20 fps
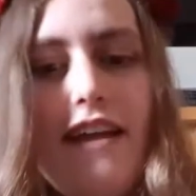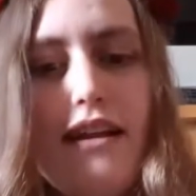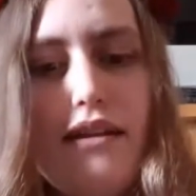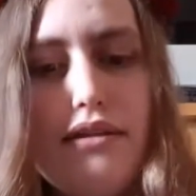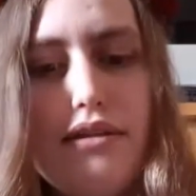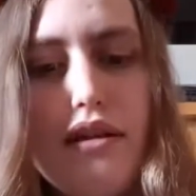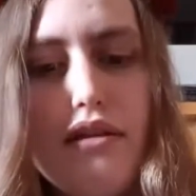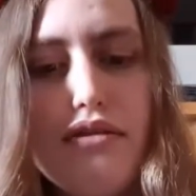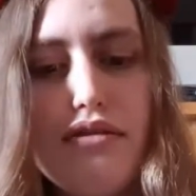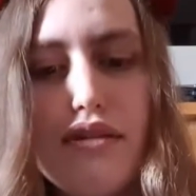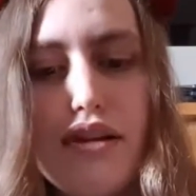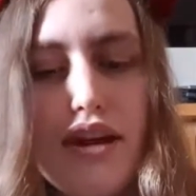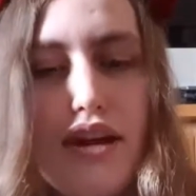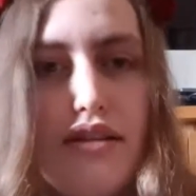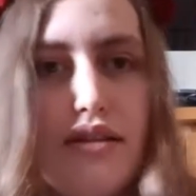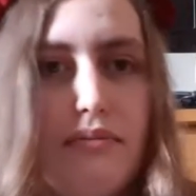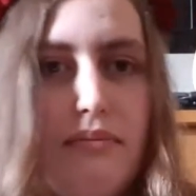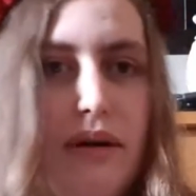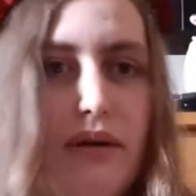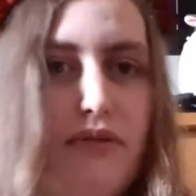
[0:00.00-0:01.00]
it says that
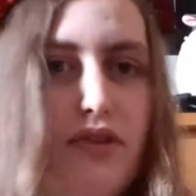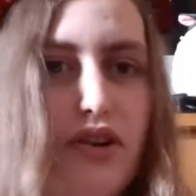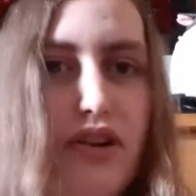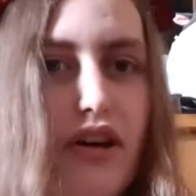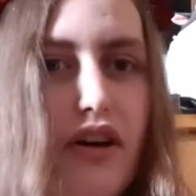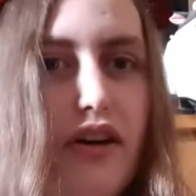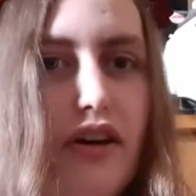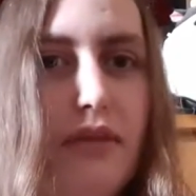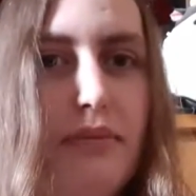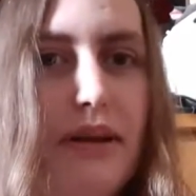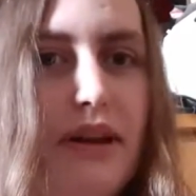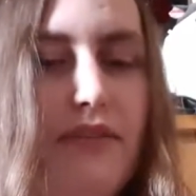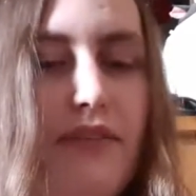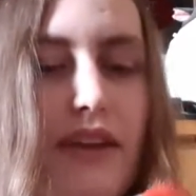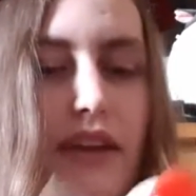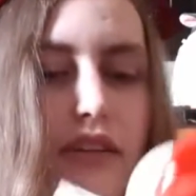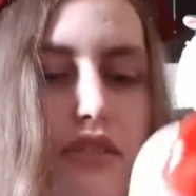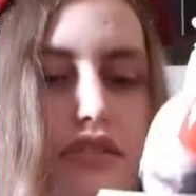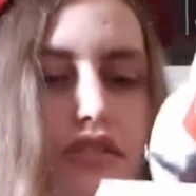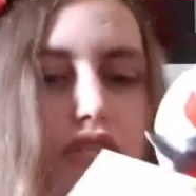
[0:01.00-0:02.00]
he's a mother duck, but I
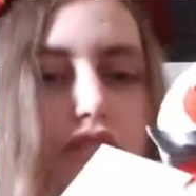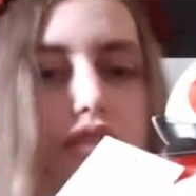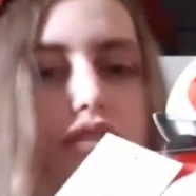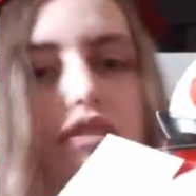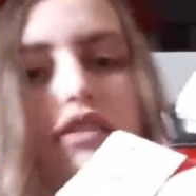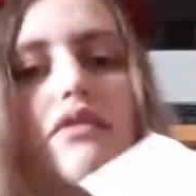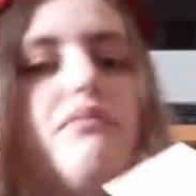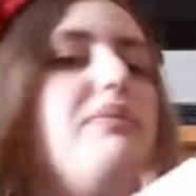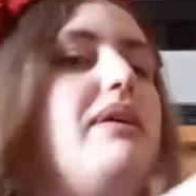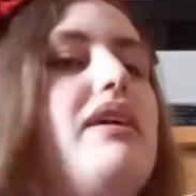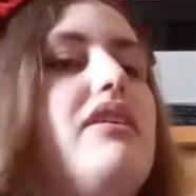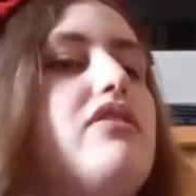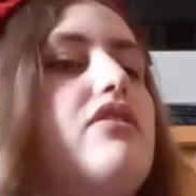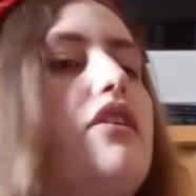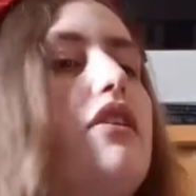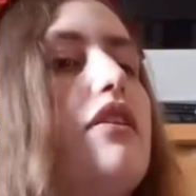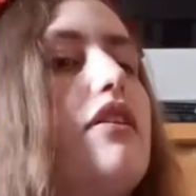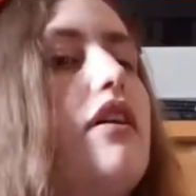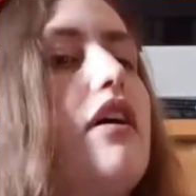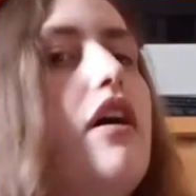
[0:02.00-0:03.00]
think it's just because he's a big
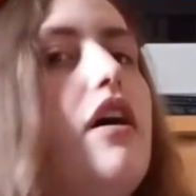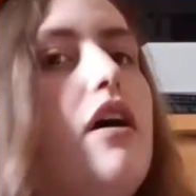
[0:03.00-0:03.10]
duck.